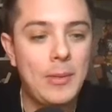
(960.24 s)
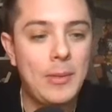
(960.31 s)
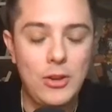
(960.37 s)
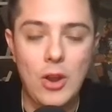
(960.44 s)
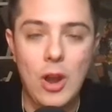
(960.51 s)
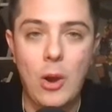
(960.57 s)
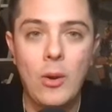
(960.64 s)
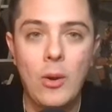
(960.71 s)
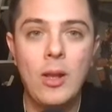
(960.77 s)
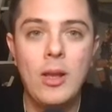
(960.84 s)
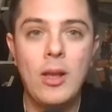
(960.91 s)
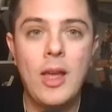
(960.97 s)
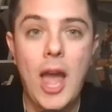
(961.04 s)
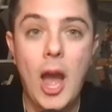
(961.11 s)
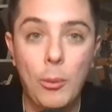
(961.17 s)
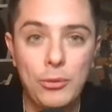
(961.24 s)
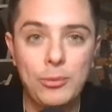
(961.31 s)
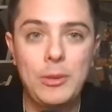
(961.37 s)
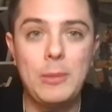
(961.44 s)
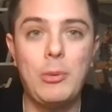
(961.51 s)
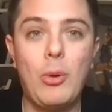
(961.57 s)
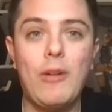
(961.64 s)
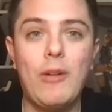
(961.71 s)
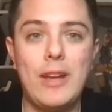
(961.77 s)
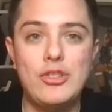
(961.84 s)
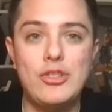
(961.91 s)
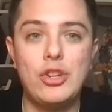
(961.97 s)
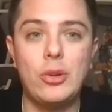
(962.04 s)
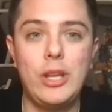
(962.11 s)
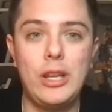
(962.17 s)
you know, helps people
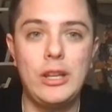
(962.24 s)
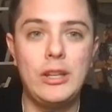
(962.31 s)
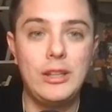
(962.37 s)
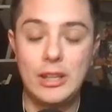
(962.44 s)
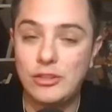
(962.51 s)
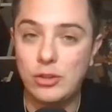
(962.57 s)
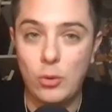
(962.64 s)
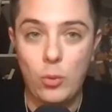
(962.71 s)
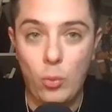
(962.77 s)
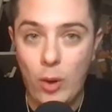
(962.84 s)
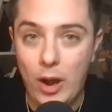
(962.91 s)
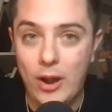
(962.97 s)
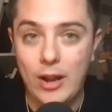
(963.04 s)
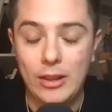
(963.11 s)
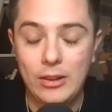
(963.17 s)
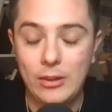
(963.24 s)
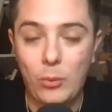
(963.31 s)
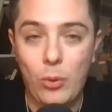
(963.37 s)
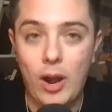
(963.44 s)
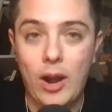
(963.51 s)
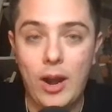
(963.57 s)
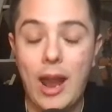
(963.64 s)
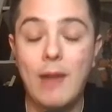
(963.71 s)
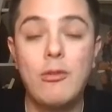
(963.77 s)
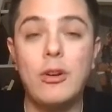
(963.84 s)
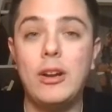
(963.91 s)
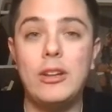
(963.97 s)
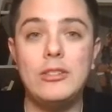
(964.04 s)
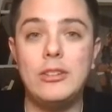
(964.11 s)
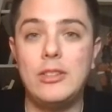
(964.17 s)
eventually get to where it is,
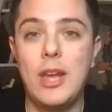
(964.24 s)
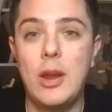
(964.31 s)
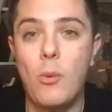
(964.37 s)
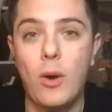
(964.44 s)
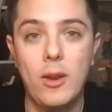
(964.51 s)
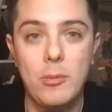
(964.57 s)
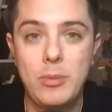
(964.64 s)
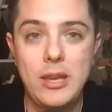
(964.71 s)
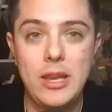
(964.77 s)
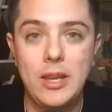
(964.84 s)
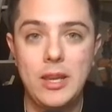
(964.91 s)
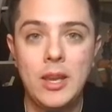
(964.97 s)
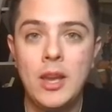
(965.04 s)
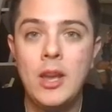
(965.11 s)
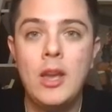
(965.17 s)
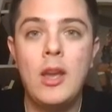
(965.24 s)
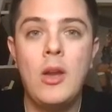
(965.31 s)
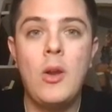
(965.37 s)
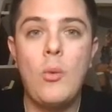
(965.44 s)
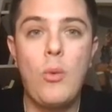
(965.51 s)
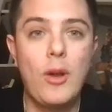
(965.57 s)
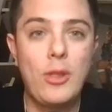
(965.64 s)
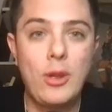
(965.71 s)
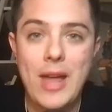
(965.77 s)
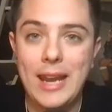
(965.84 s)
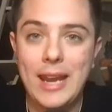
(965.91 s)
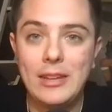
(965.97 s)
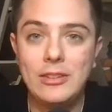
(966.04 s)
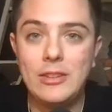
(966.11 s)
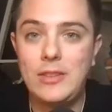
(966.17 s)
wherever it is that they want to be, whether
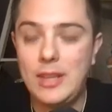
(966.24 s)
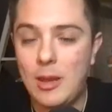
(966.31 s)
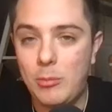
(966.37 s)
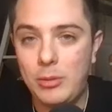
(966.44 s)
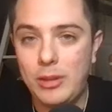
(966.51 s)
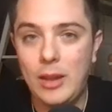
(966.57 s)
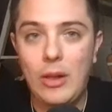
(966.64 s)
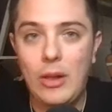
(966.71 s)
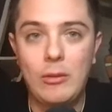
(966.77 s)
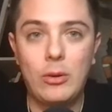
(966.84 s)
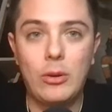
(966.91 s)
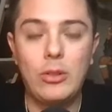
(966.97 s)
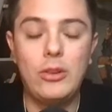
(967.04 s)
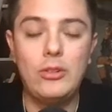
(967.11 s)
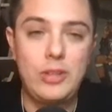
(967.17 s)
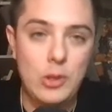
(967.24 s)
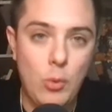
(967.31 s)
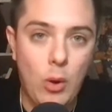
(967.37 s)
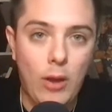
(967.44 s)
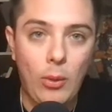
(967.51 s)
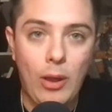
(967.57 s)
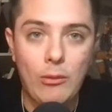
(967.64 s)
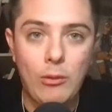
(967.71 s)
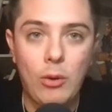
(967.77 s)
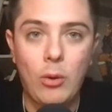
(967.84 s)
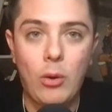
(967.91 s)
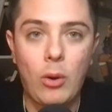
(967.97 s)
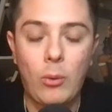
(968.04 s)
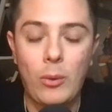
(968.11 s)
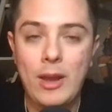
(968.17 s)
that is at the NBA level or the D1 level
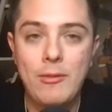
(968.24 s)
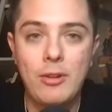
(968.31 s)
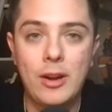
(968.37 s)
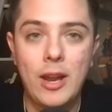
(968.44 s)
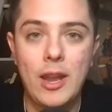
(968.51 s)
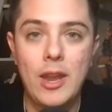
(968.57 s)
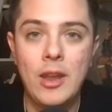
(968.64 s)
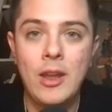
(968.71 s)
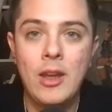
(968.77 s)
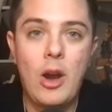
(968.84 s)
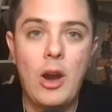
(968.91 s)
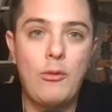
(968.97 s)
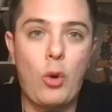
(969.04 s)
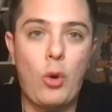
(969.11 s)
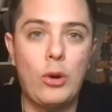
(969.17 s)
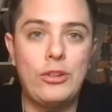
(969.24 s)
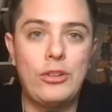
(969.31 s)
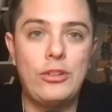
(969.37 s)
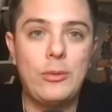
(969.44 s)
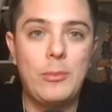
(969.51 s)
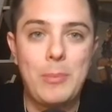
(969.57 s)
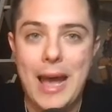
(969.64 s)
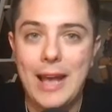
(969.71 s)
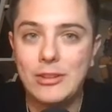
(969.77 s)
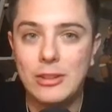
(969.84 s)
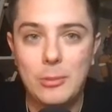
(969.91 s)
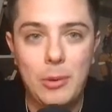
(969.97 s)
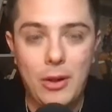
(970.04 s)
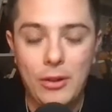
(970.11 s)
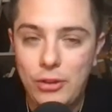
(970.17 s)
or whatever. And of course,
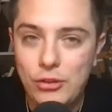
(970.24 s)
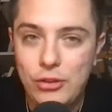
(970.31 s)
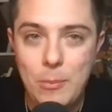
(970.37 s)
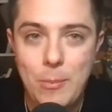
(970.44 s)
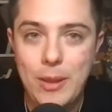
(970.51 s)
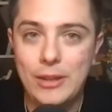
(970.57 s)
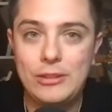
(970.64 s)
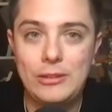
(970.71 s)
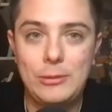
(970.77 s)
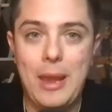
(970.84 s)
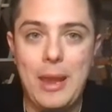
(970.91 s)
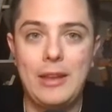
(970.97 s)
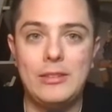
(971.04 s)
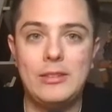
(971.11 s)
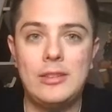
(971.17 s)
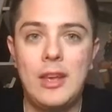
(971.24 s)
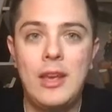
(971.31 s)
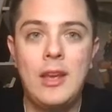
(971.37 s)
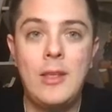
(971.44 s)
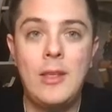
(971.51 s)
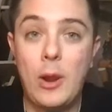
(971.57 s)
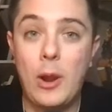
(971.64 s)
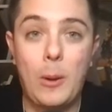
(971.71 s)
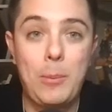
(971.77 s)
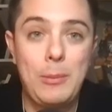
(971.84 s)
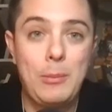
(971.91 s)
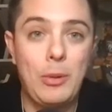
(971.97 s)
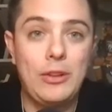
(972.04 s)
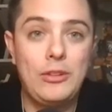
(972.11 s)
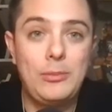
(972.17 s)
basketball, it's such a big space. There are
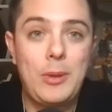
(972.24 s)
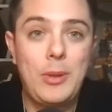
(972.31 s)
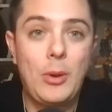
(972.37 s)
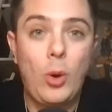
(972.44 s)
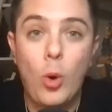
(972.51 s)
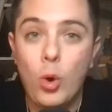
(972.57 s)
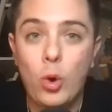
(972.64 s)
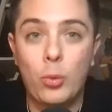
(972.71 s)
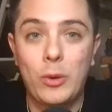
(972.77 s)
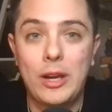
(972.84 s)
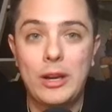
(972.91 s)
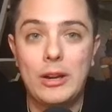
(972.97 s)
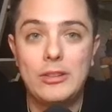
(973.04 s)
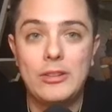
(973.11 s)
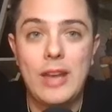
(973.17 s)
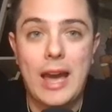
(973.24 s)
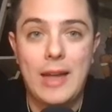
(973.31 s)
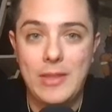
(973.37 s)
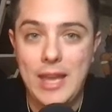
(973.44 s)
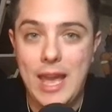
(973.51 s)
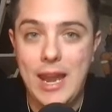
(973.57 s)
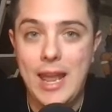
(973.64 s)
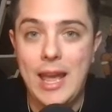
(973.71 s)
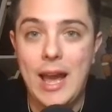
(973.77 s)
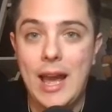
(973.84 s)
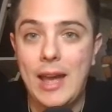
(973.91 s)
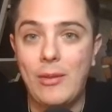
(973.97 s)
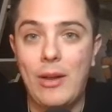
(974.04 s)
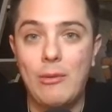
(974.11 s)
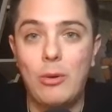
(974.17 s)
people that spend their whole careers at the
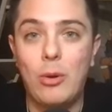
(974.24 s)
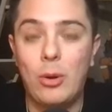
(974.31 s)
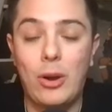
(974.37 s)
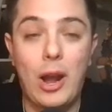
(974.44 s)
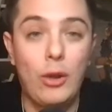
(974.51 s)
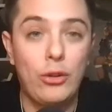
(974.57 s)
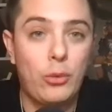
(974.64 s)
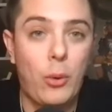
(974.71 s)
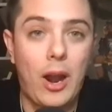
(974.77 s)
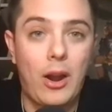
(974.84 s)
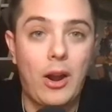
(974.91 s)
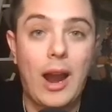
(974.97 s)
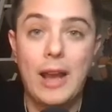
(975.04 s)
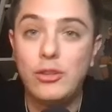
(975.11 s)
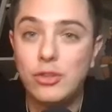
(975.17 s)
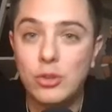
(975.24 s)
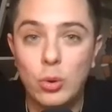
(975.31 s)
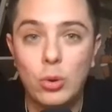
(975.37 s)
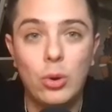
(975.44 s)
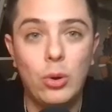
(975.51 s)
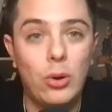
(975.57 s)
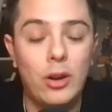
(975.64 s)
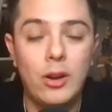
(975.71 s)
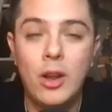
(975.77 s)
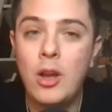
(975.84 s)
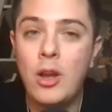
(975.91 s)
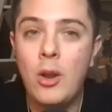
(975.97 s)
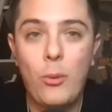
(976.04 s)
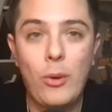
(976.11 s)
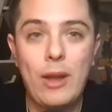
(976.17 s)
NAIA level or elsewhere, or high school or
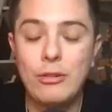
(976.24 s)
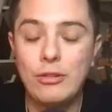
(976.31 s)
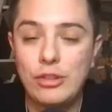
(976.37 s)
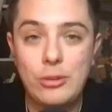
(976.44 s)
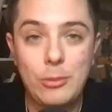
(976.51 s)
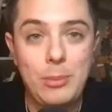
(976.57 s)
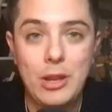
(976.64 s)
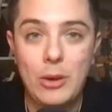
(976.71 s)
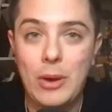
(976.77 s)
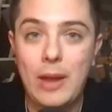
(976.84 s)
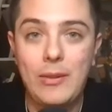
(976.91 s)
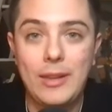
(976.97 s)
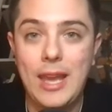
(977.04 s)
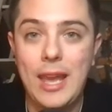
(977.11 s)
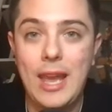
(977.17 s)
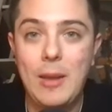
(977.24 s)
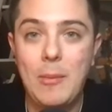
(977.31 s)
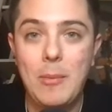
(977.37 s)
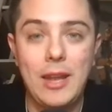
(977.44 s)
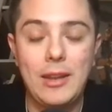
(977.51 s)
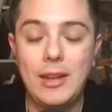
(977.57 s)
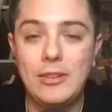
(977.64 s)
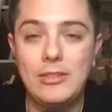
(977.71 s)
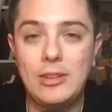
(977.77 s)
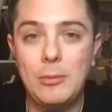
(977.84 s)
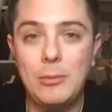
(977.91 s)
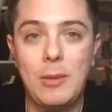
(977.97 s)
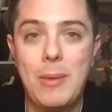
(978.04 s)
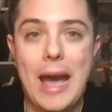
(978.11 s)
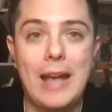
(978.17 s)
whatever, just to be around the game in
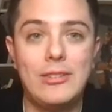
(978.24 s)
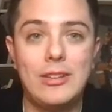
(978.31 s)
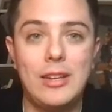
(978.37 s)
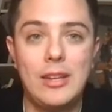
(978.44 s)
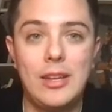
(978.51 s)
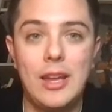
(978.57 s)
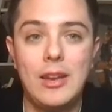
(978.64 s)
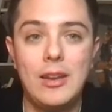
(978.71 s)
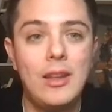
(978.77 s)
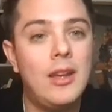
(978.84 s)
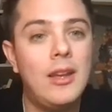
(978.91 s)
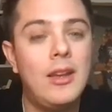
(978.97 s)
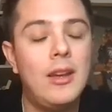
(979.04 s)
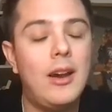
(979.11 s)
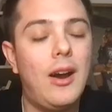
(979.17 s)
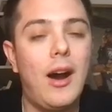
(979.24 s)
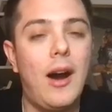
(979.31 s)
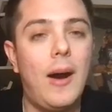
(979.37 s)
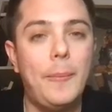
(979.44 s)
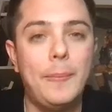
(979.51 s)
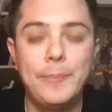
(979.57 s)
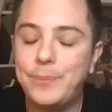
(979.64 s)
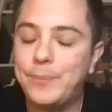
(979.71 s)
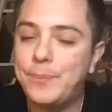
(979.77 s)
some capacity. And, um,